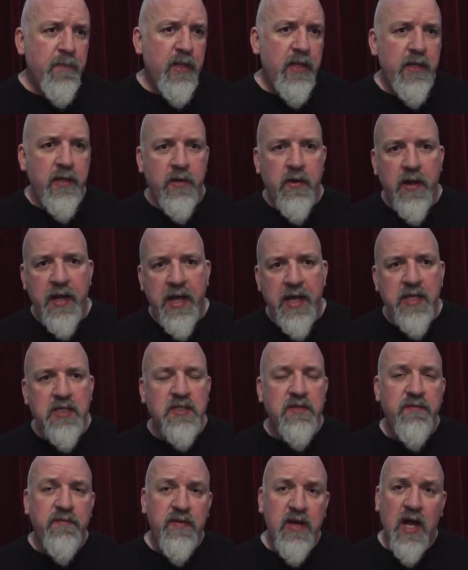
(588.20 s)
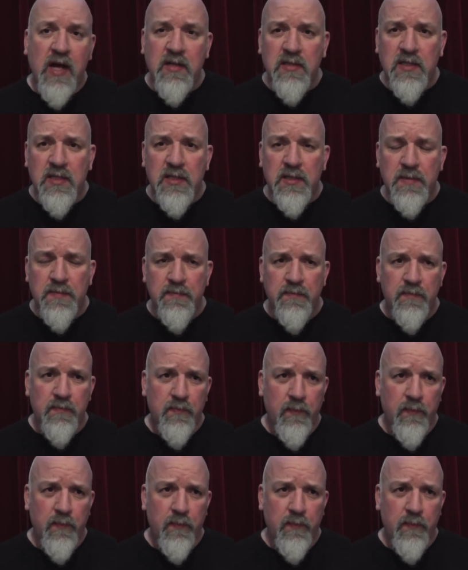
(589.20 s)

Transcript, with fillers: You got hints of nuts.